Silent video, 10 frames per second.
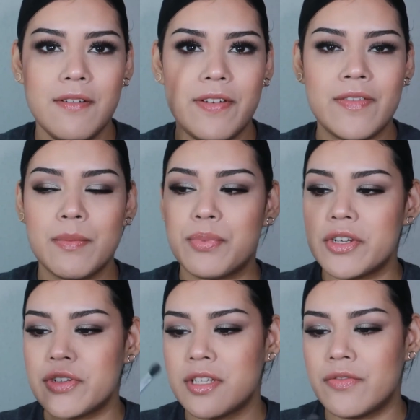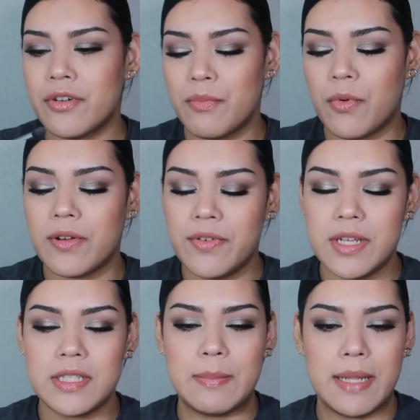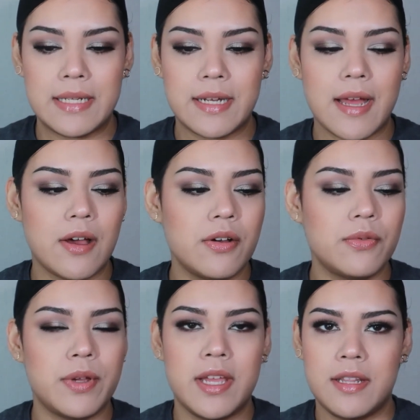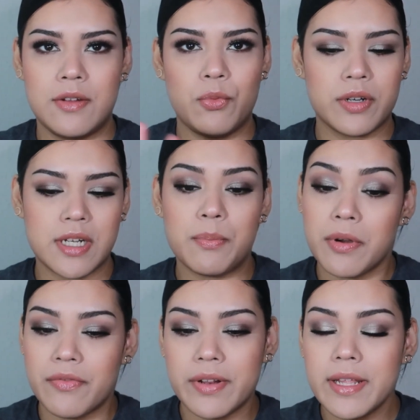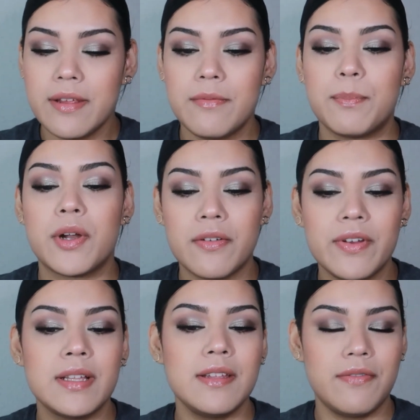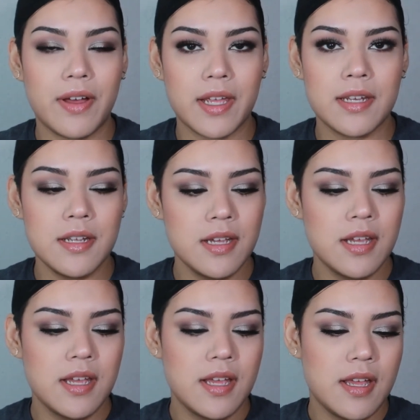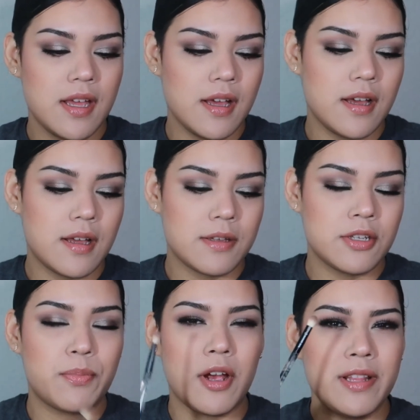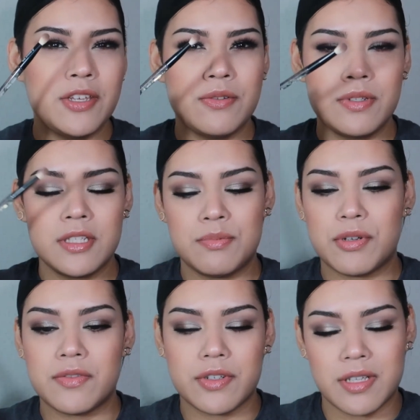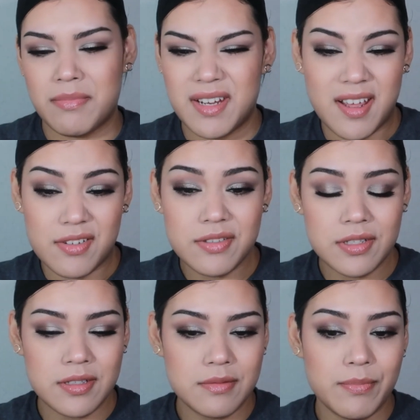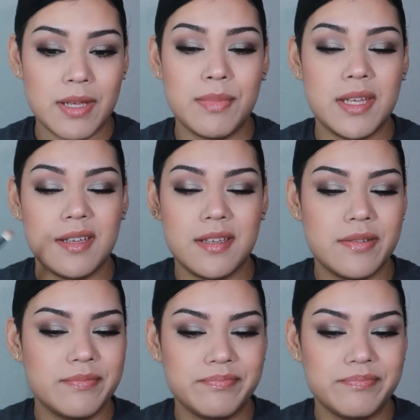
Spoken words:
favorite brushes from Morphe to blend it out, and it worked out perfectly fine. So probably use this brush for something else, maybe,